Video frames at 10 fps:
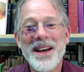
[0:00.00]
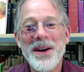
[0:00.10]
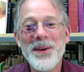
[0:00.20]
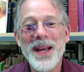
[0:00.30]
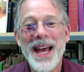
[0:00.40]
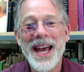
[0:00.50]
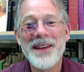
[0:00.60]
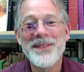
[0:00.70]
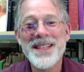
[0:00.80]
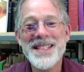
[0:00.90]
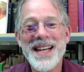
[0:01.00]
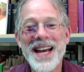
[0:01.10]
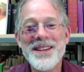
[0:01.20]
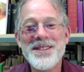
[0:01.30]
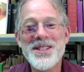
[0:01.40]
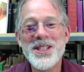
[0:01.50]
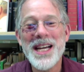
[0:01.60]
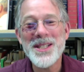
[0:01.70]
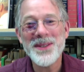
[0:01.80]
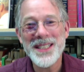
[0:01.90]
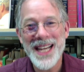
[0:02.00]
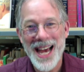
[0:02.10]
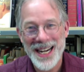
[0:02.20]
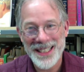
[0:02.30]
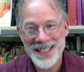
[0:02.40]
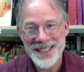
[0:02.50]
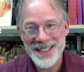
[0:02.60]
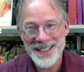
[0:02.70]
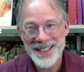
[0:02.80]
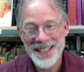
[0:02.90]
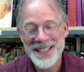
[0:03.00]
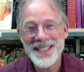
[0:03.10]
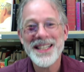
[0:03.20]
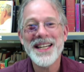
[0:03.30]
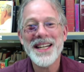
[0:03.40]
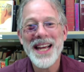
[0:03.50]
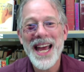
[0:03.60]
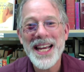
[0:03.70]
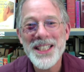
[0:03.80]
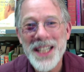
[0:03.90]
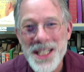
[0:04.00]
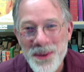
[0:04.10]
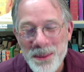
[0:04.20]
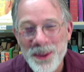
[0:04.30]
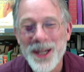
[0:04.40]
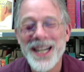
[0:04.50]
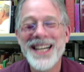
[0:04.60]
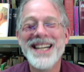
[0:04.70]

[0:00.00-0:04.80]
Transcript: okay, this guy used Jesuit tactics to get a Jesuit book